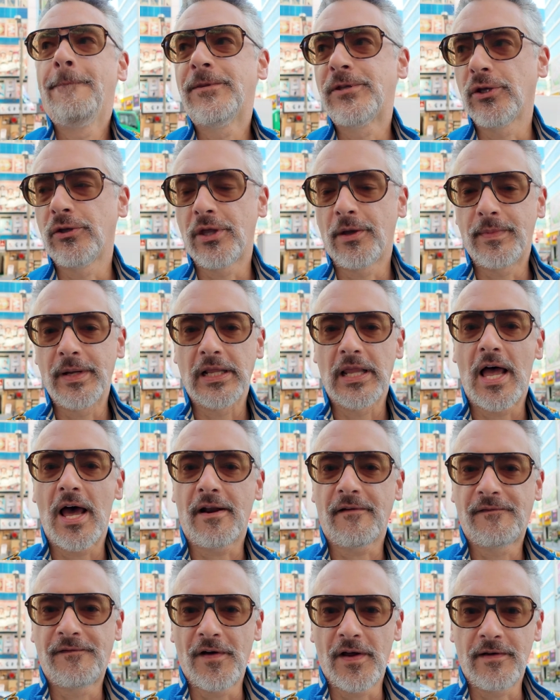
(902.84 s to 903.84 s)
So there'll be a
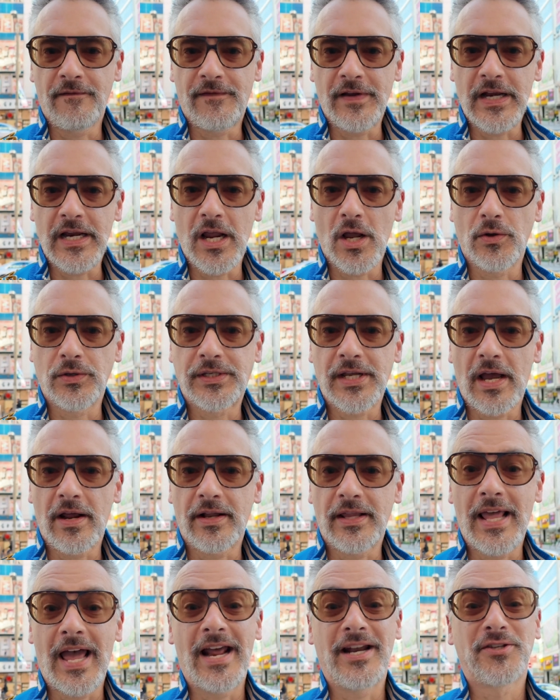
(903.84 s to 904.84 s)
lot of fun videos
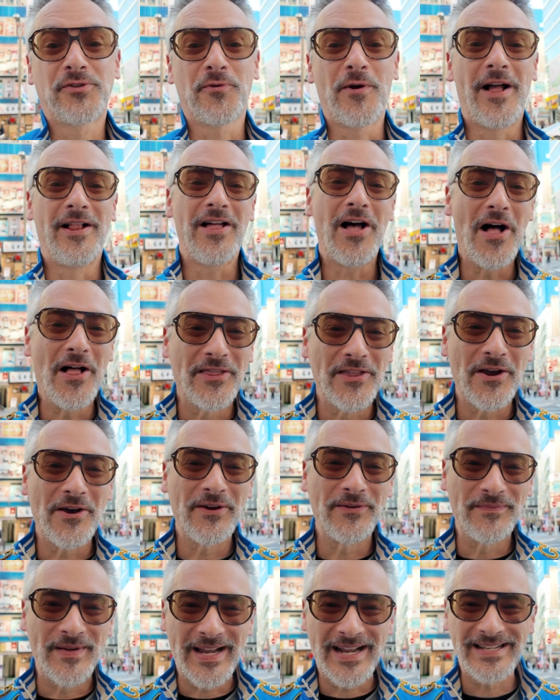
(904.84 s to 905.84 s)
out of that as well.
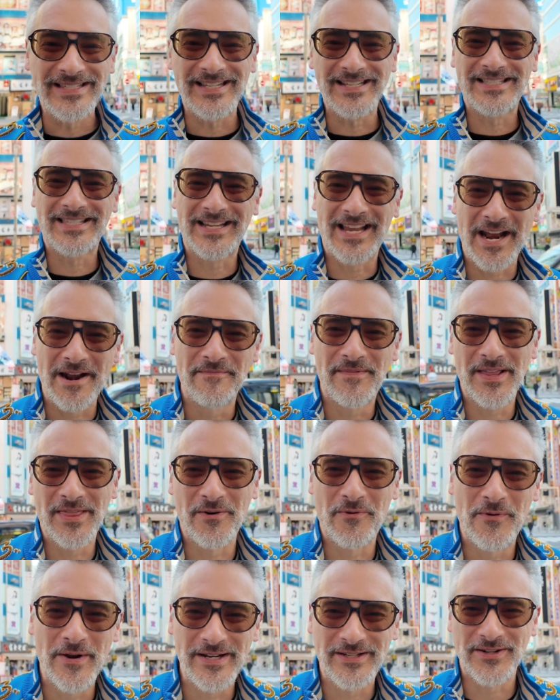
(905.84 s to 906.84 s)
Although because it's going to be
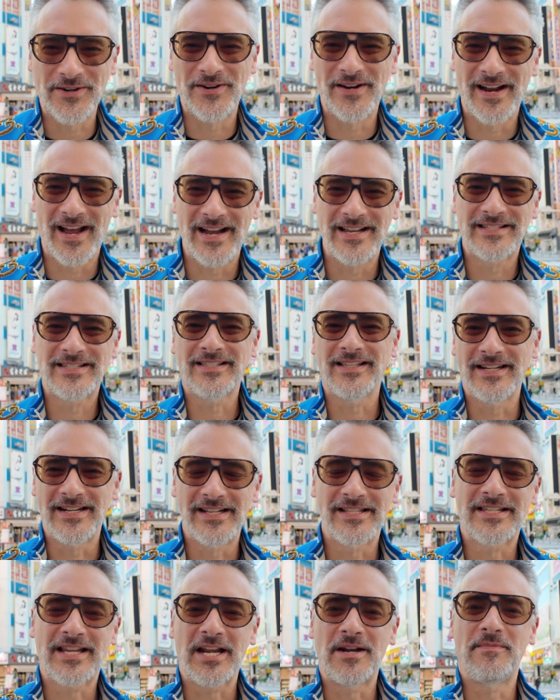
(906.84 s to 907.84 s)
the winter in
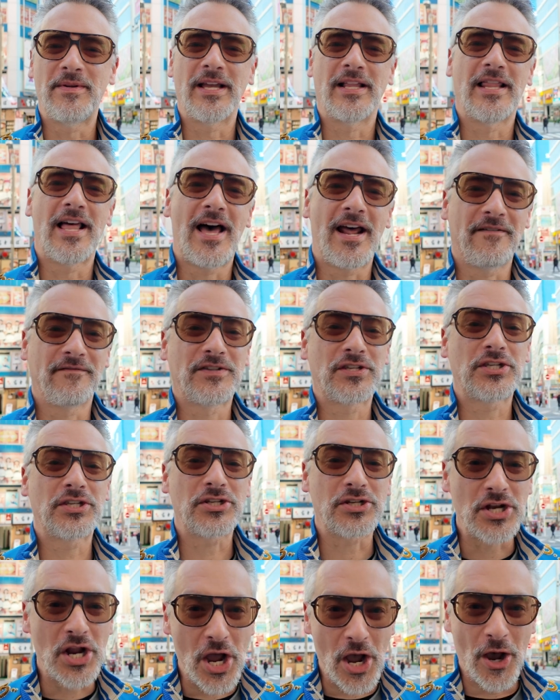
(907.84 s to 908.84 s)
Iceland, it's going to be a lot of
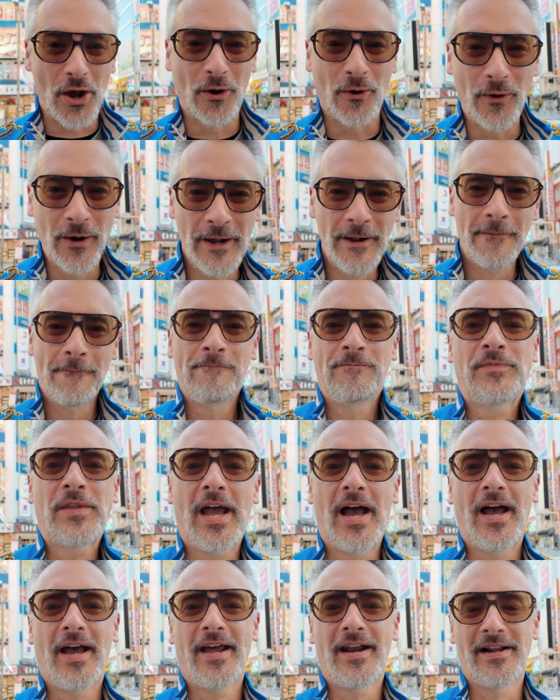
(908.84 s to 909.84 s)
snow
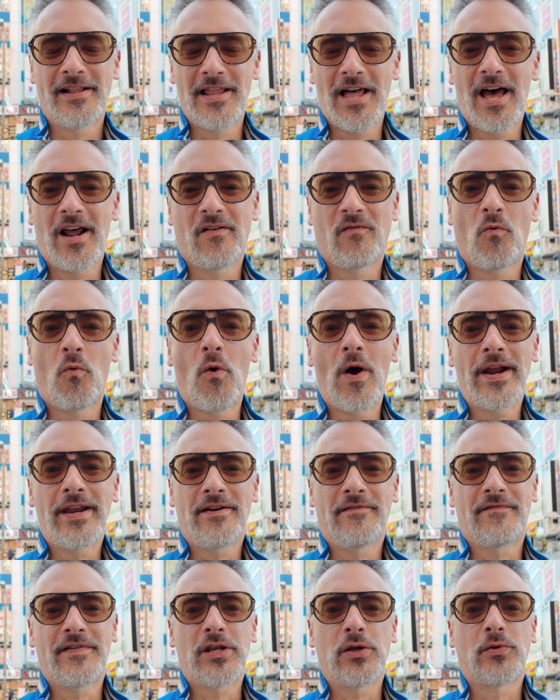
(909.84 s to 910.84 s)
uh, and a lot of
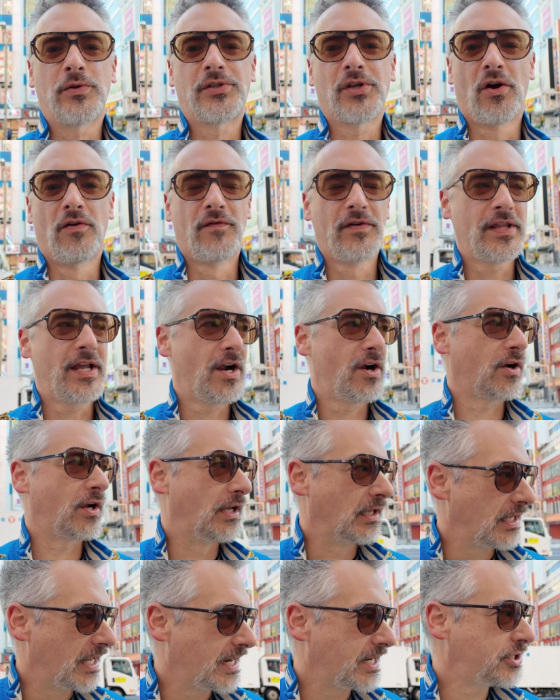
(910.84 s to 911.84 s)
white views over there,
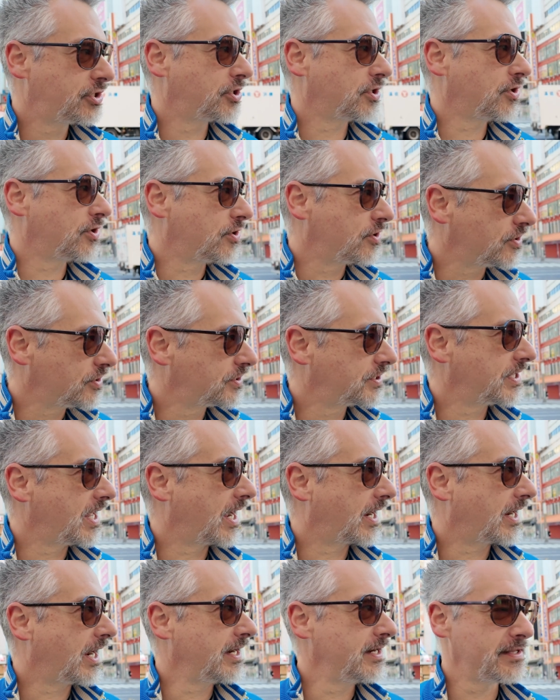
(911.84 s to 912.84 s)
glaciers,
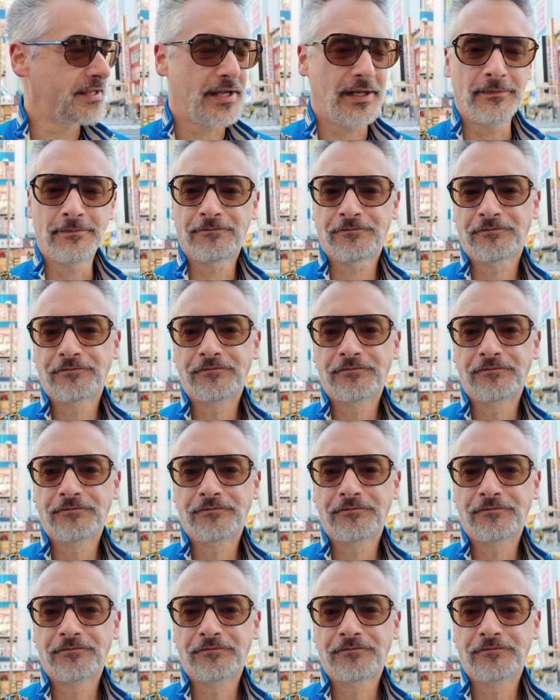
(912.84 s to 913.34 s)
that kind of thing.